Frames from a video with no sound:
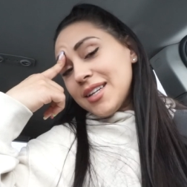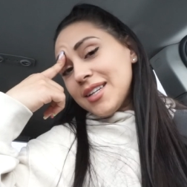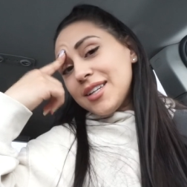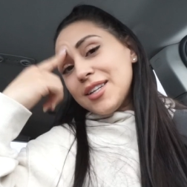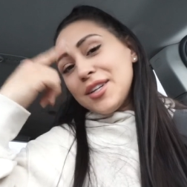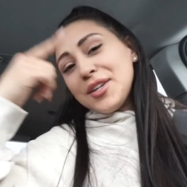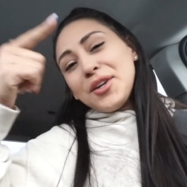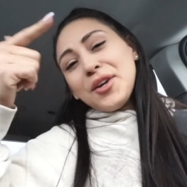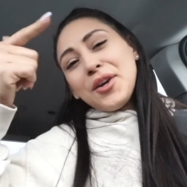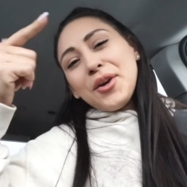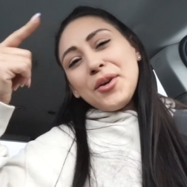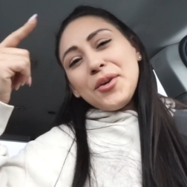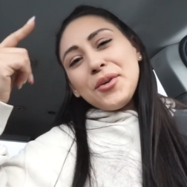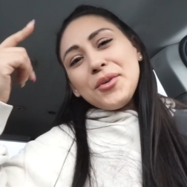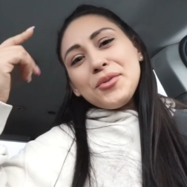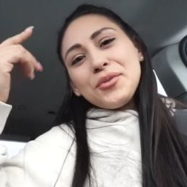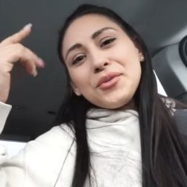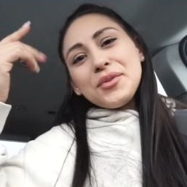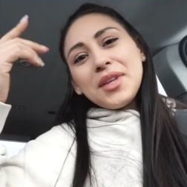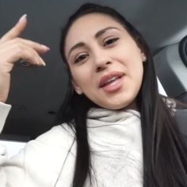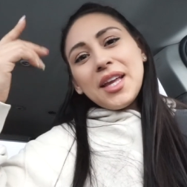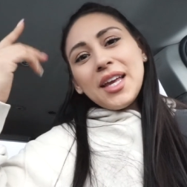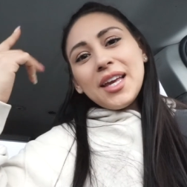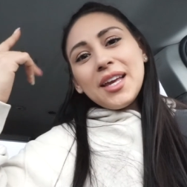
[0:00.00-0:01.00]
You know,
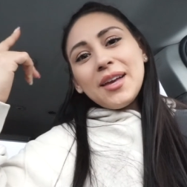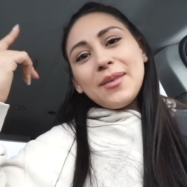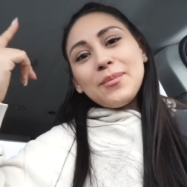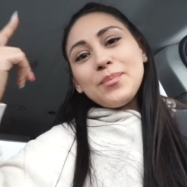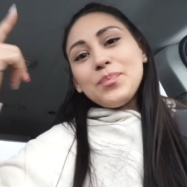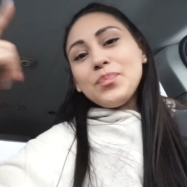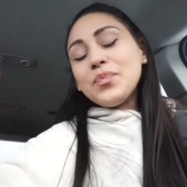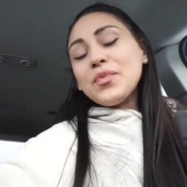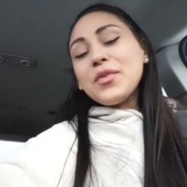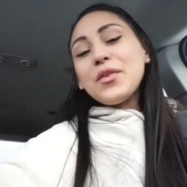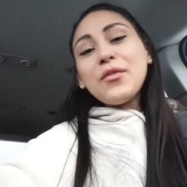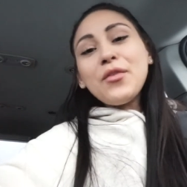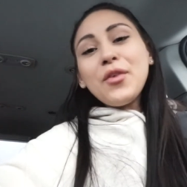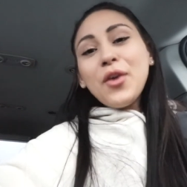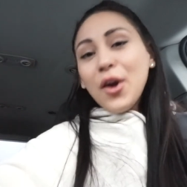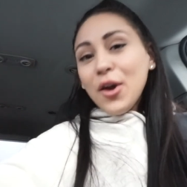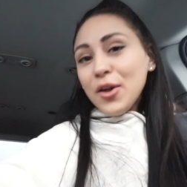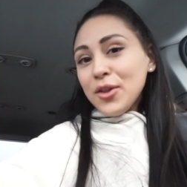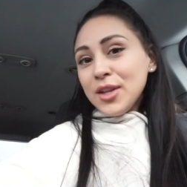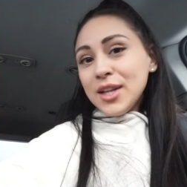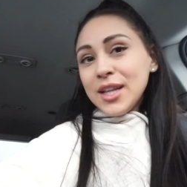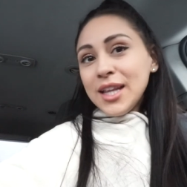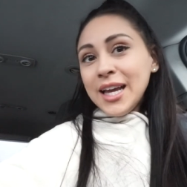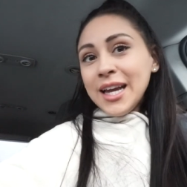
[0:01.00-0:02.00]
like, for
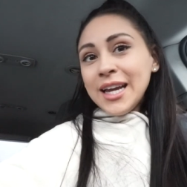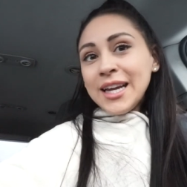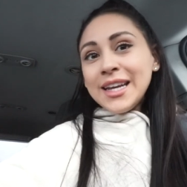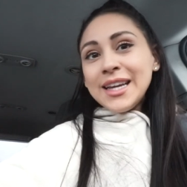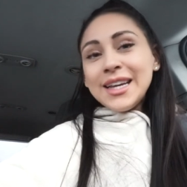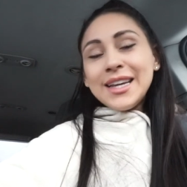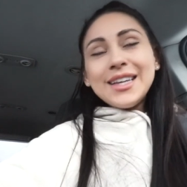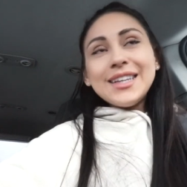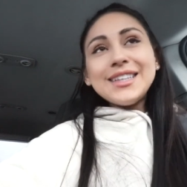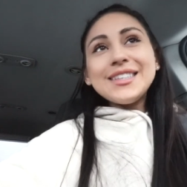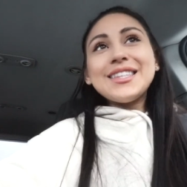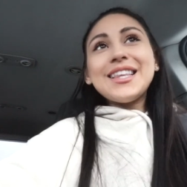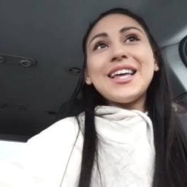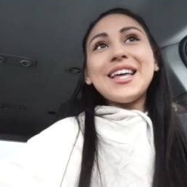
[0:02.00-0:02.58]
all the ladies